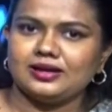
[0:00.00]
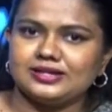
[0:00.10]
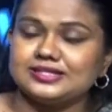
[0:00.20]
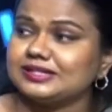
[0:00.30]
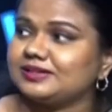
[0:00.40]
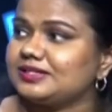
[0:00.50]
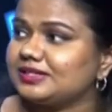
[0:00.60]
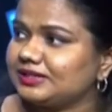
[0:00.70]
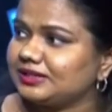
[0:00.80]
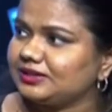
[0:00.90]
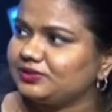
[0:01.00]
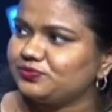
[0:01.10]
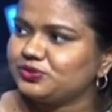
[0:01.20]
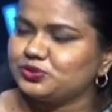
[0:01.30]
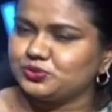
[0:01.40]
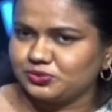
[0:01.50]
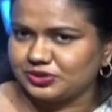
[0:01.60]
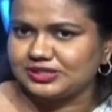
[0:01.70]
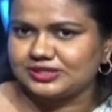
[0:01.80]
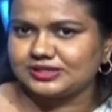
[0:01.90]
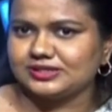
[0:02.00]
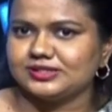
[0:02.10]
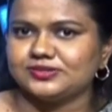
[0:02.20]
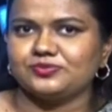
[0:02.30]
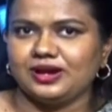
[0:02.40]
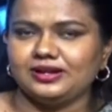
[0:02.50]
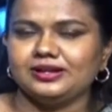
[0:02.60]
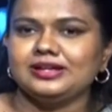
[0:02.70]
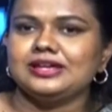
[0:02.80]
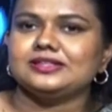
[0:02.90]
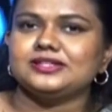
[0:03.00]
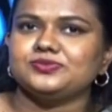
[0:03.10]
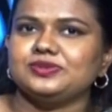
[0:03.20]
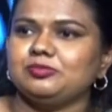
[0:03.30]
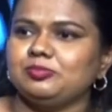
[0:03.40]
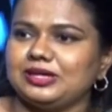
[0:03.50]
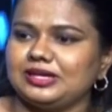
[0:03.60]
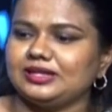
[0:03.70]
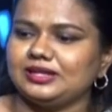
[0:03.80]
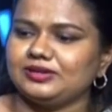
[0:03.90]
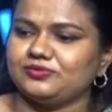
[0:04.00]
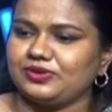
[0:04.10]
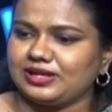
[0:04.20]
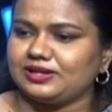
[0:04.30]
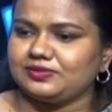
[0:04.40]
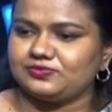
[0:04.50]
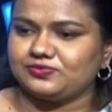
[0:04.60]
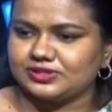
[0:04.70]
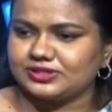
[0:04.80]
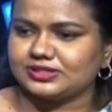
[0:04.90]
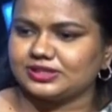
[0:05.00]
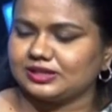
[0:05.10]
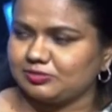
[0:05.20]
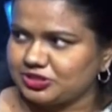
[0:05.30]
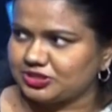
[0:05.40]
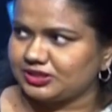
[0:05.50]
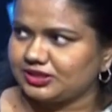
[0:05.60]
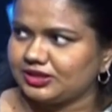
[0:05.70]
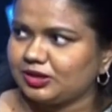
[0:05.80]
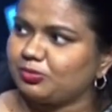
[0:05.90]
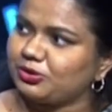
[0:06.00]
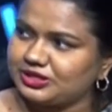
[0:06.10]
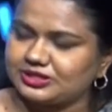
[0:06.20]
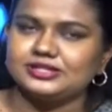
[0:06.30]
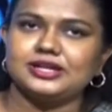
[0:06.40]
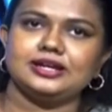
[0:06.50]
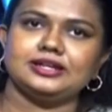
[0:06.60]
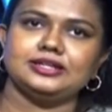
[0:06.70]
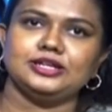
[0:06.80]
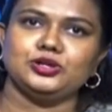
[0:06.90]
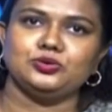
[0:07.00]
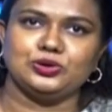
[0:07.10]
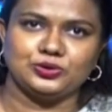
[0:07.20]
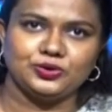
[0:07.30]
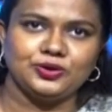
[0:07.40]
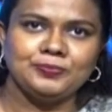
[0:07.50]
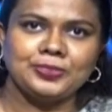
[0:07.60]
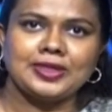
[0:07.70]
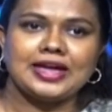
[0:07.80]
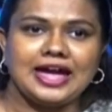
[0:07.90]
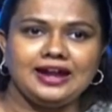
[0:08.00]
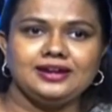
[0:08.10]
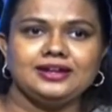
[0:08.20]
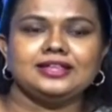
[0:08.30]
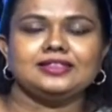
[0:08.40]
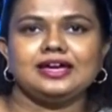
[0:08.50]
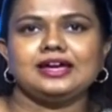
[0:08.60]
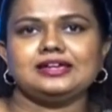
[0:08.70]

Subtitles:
is critical for two reasons. One, this will be the very first commission appointed under the new law, and there